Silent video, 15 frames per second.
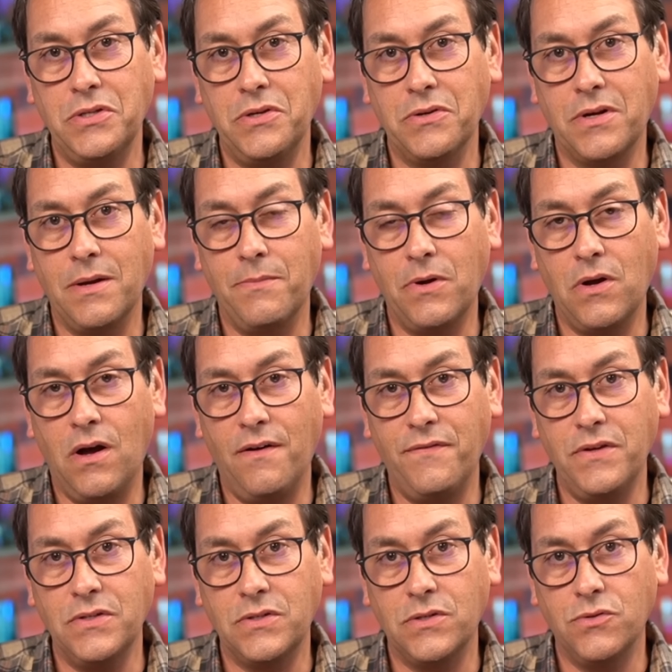your cup of
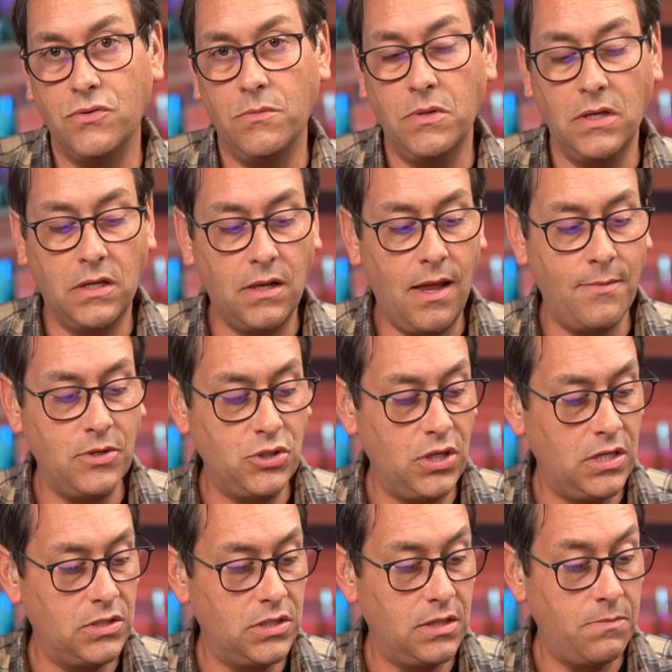coffee is contributing to climate
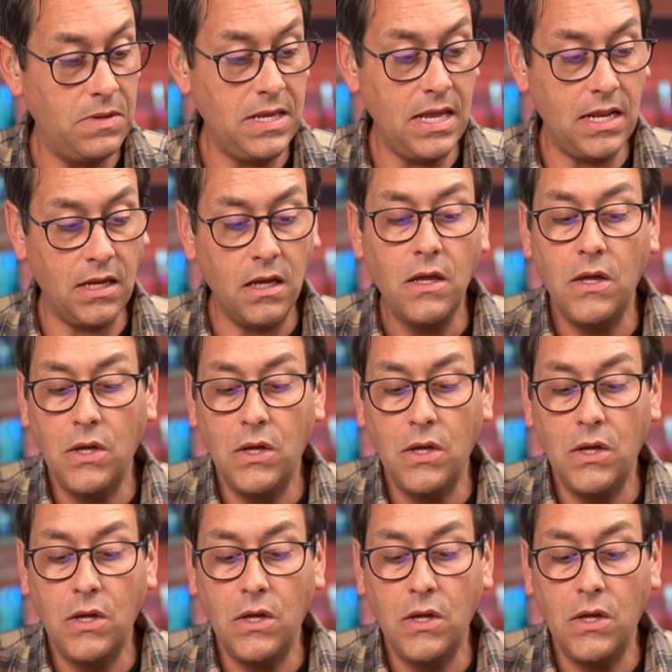change at the beginning.